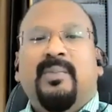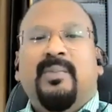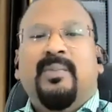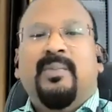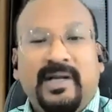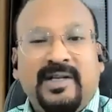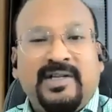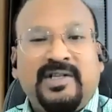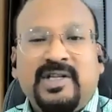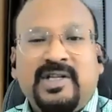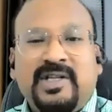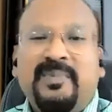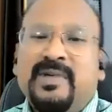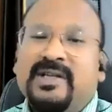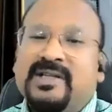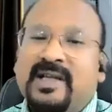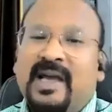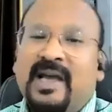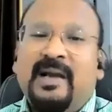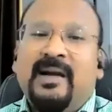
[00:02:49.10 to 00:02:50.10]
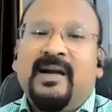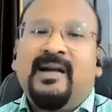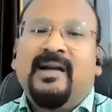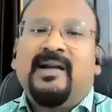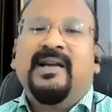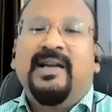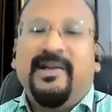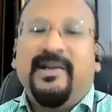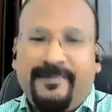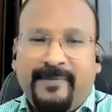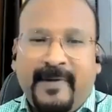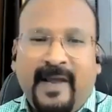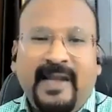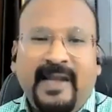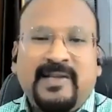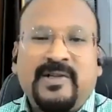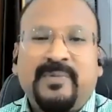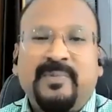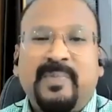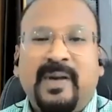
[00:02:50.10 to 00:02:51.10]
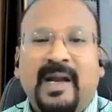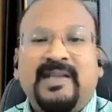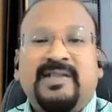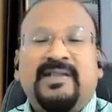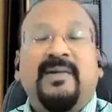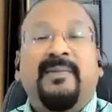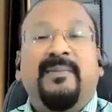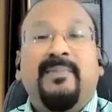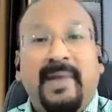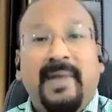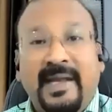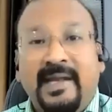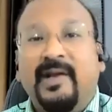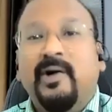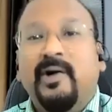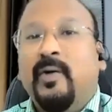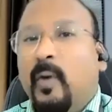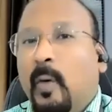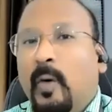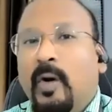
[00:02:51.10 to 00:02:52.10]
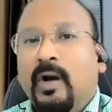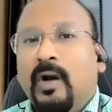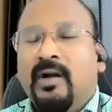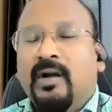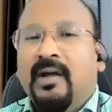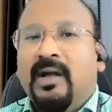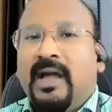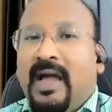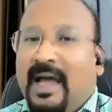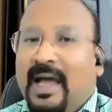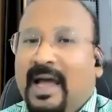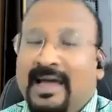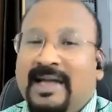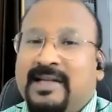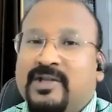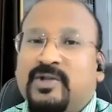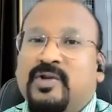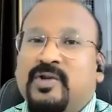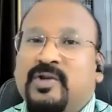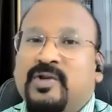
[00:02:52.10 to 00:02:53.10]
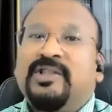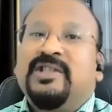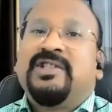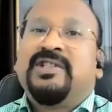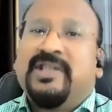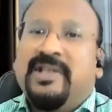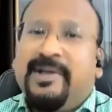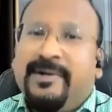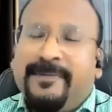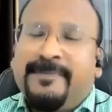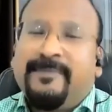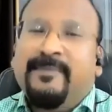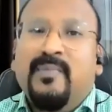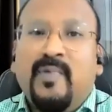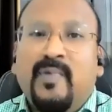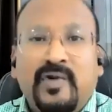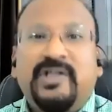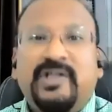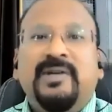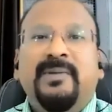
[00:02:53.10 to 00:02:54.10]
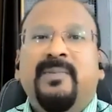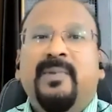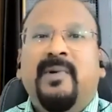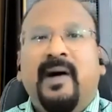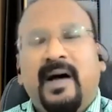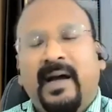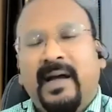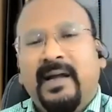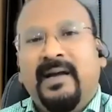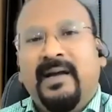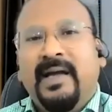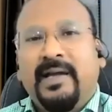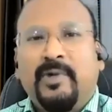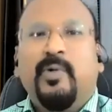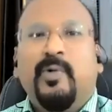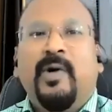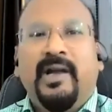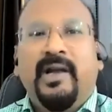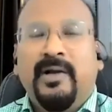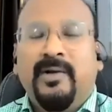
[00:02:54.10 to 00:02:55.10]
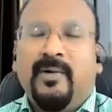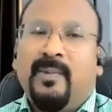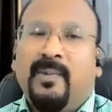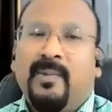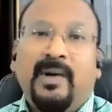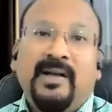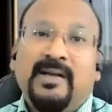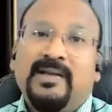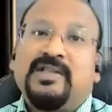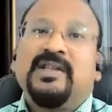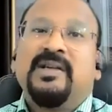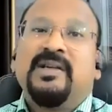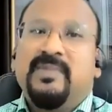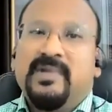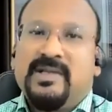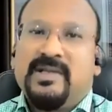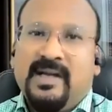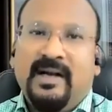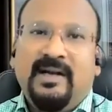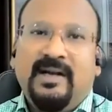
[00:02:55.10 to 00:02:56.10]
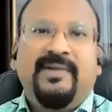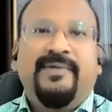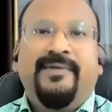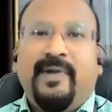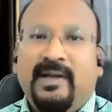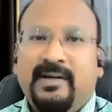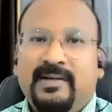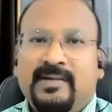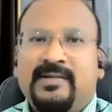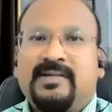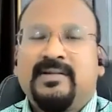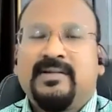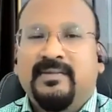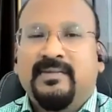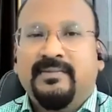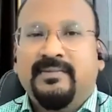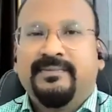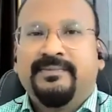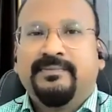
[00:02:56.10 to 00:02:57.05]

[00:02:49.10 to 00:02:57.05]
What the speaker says: ballistic missile defense plays a big role. And that's the chief motive behind acquiring a ballistic missile defense.